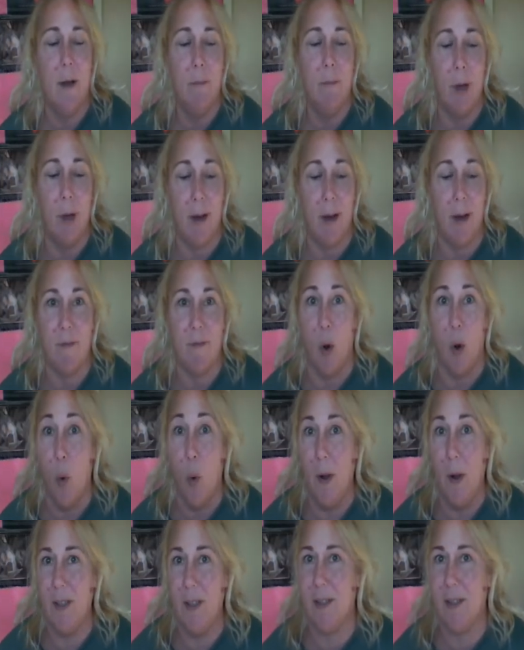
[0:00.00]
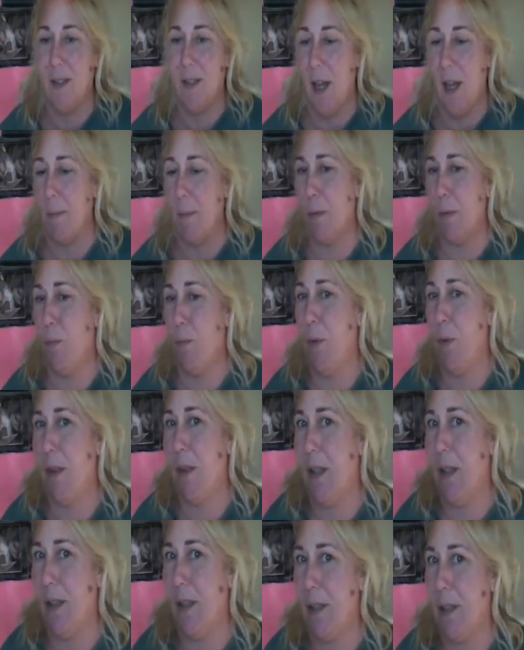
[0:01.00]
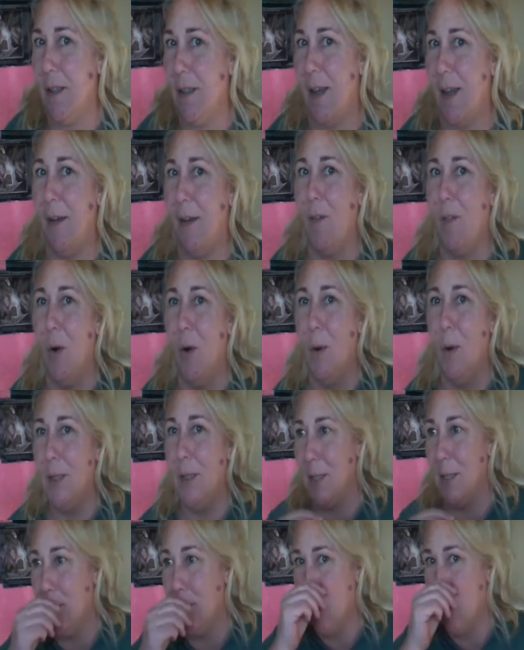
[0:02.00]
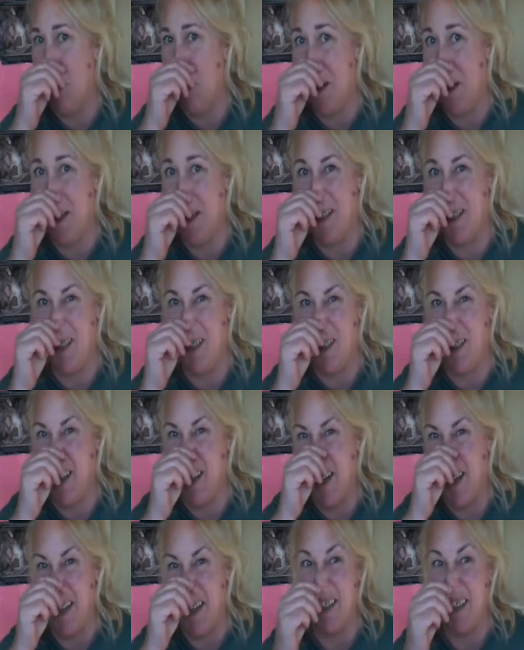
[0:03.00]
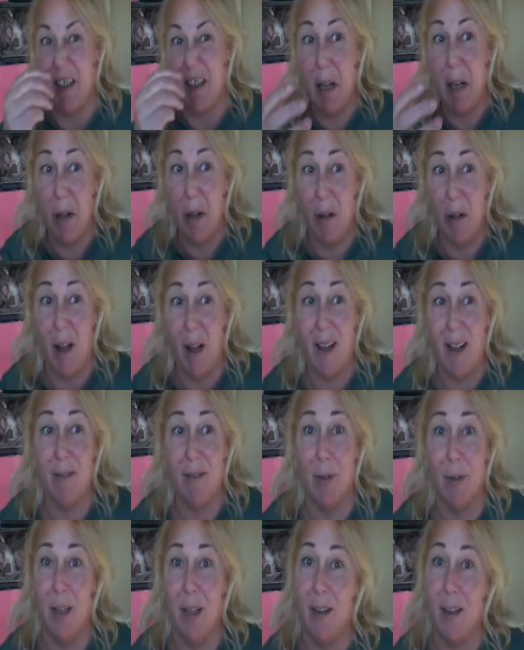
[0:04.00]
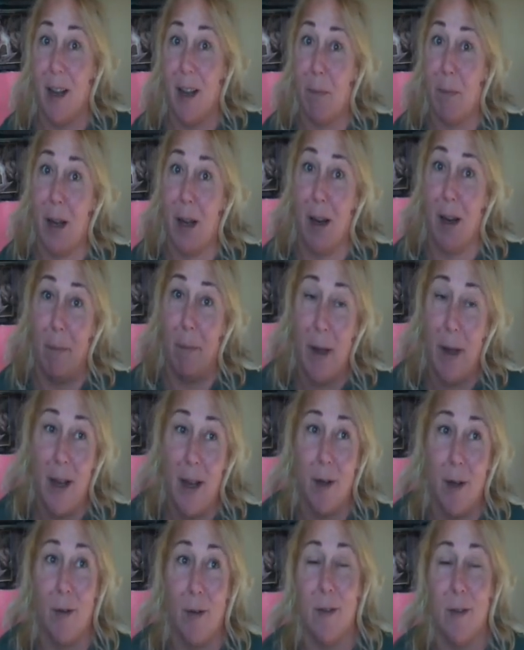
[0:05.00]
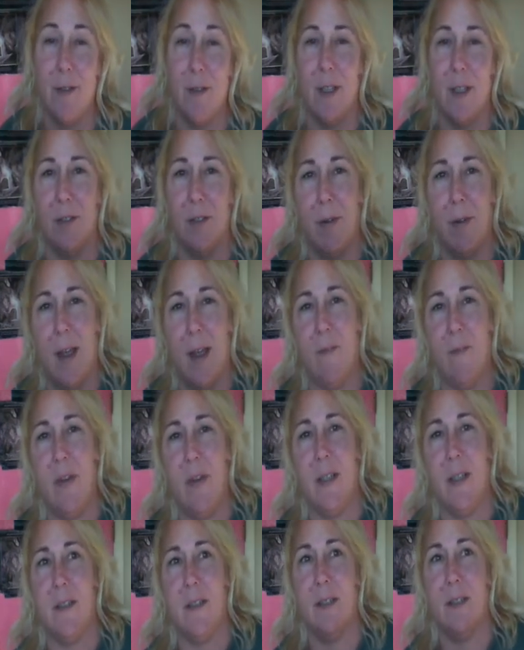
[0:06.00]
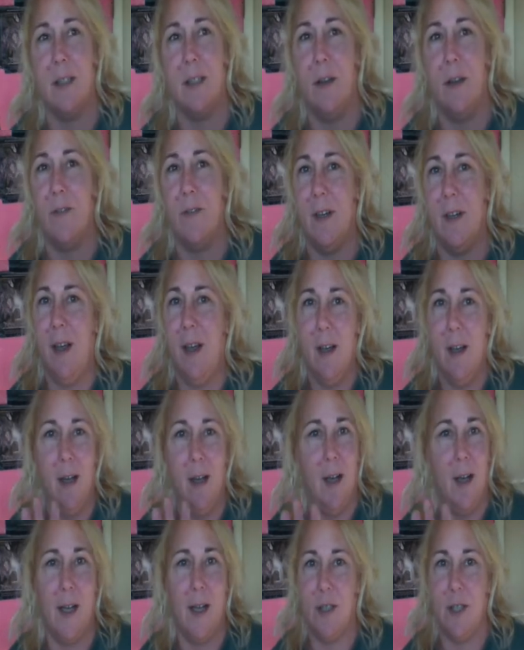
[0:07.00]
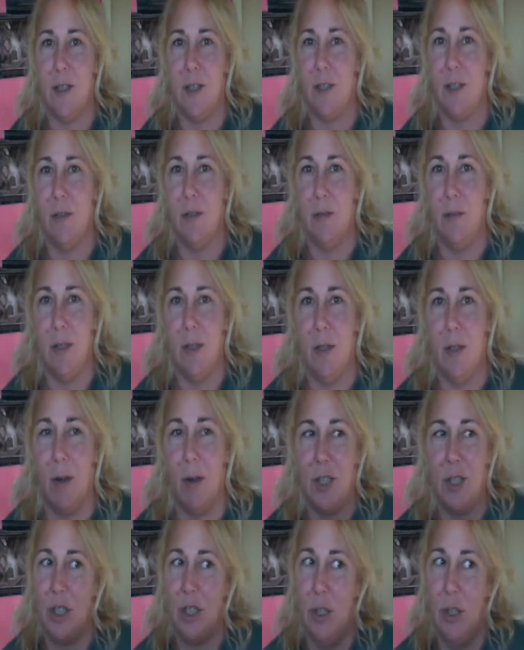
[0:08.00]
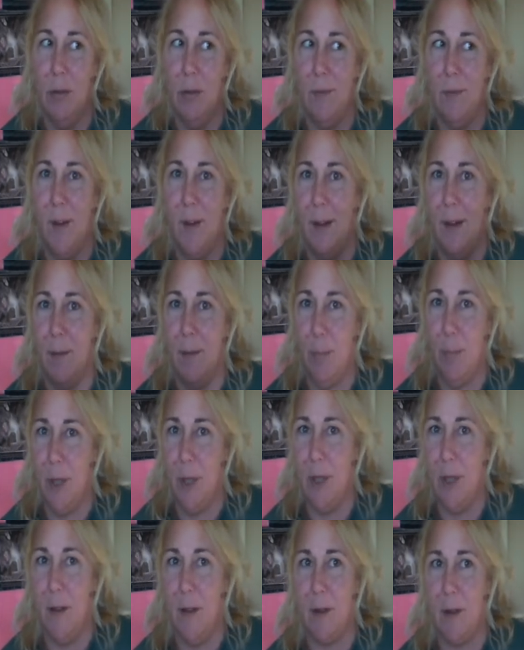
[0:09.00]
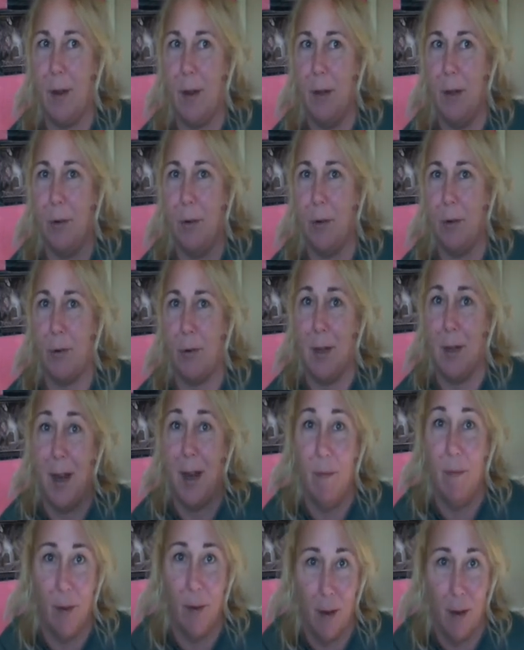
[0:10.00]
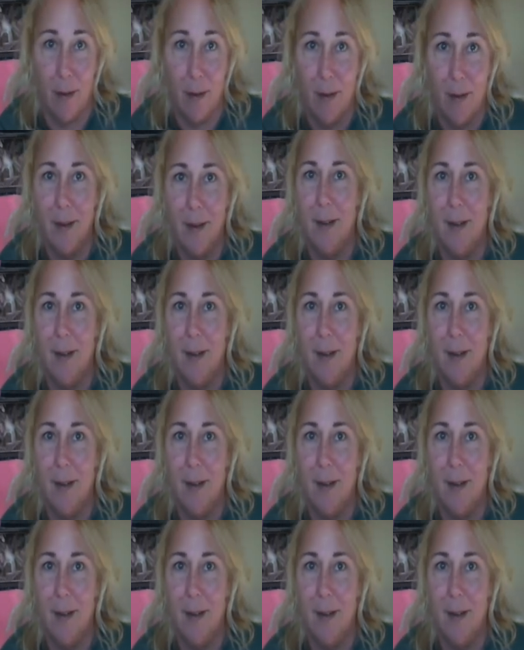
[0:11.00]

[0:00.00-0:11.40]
But I've always kept with it, I've always enjoyed it. You can kind of tell I really like making banners and graphics and stuff. I just do, you know, I just choose font and put it on there. I don't create font.